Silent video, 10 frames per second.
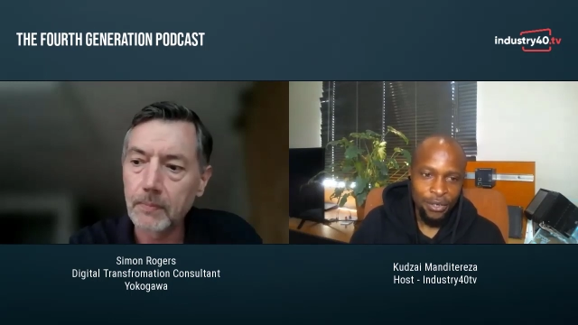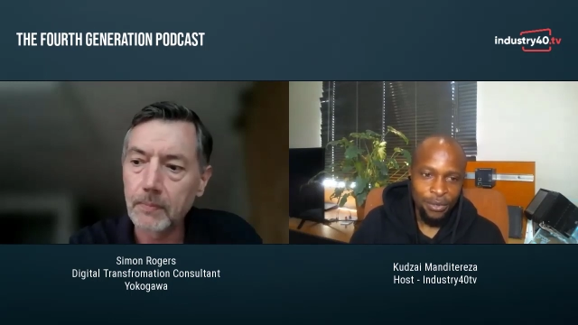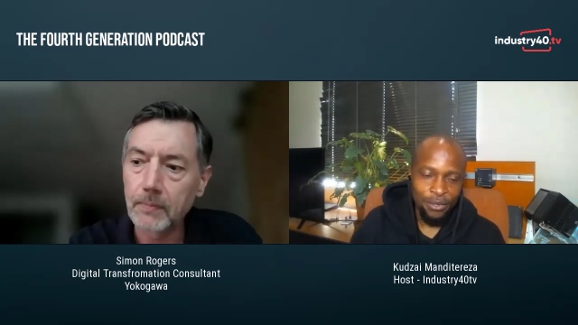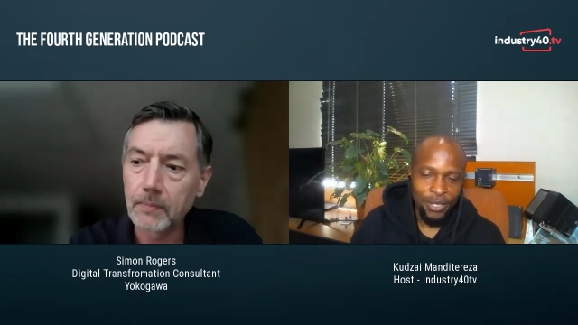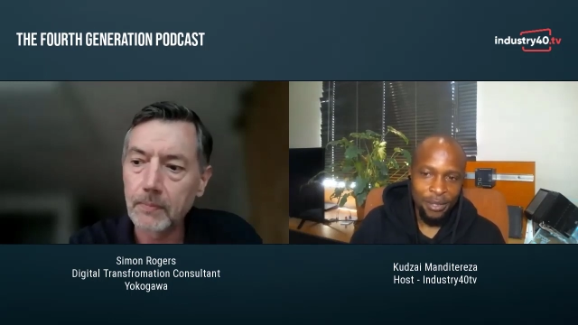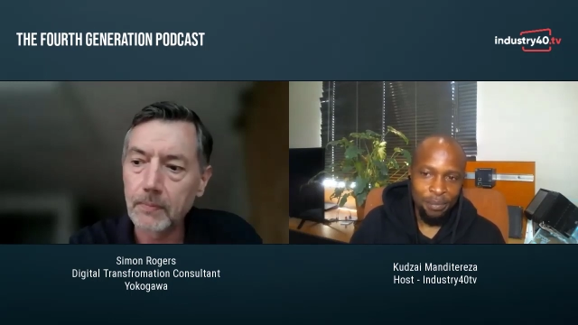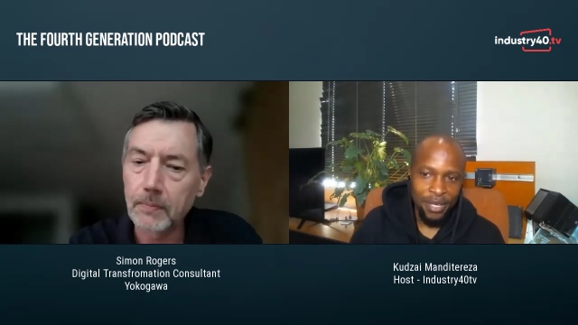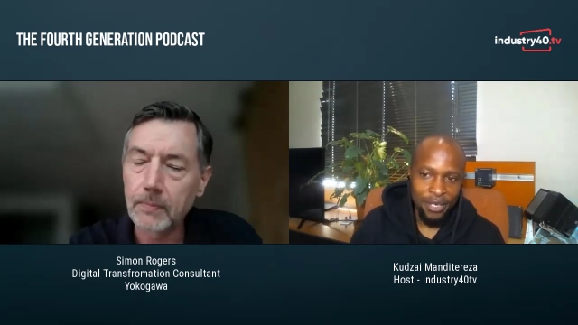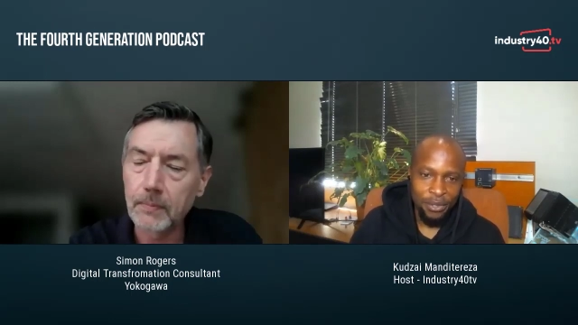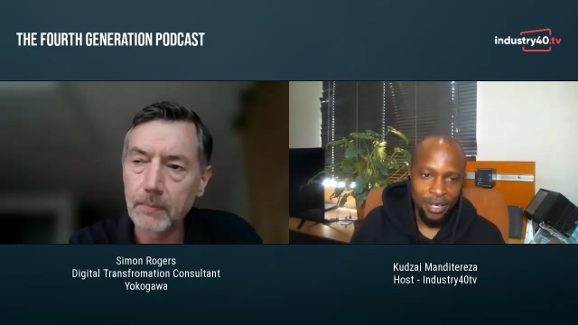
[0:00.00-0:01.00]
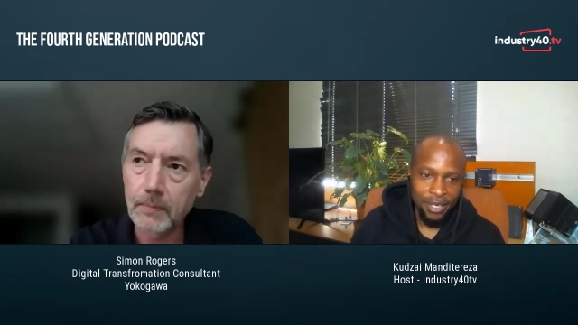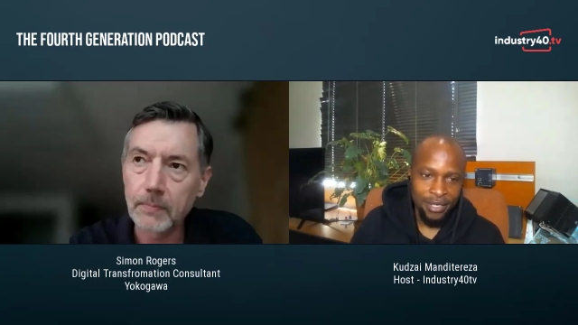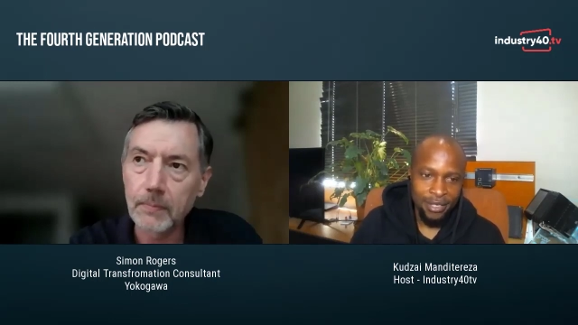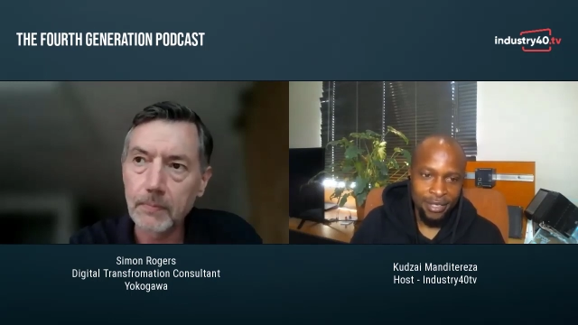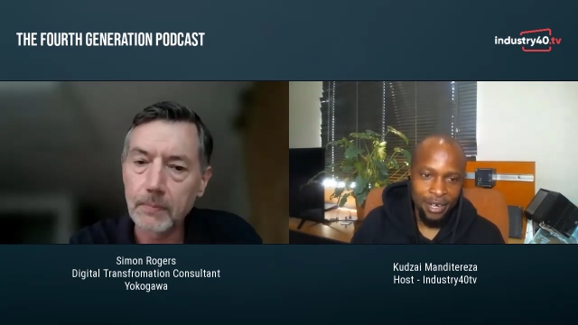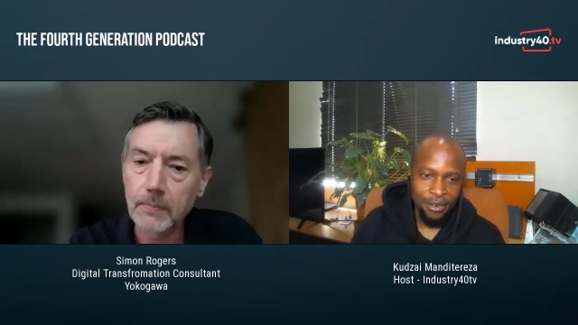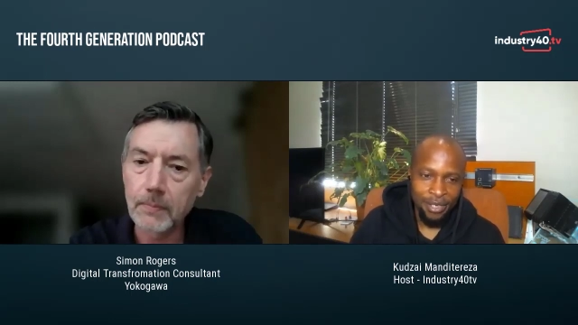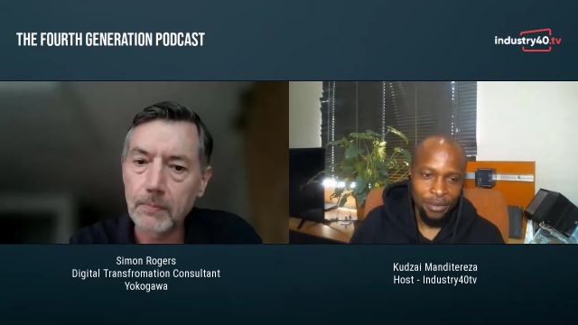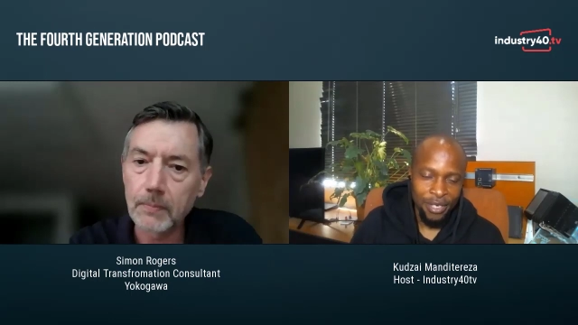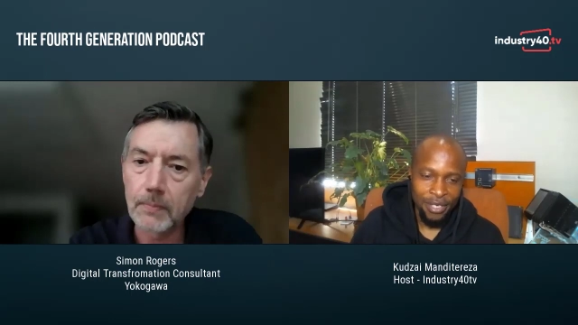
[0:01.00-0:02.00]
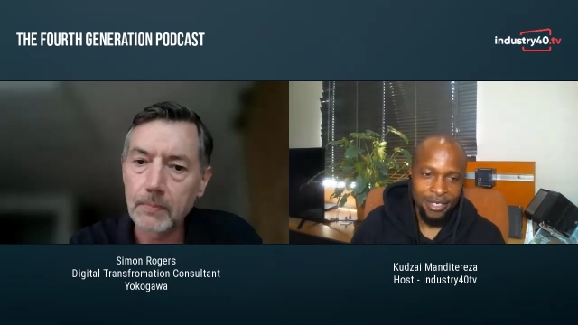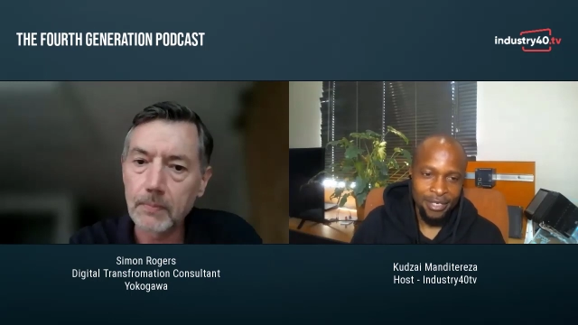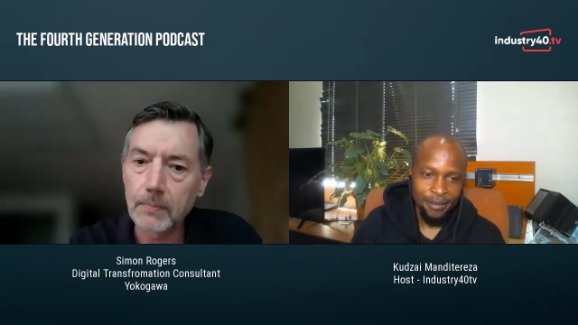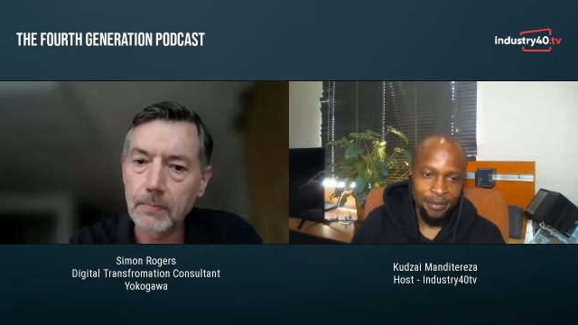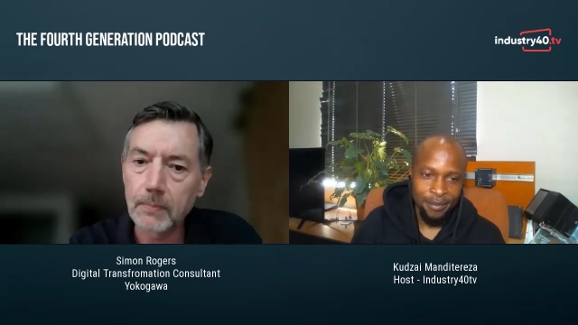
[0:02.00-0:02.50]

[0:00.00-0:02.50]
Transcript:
Speaker 1: could you explain to us how that works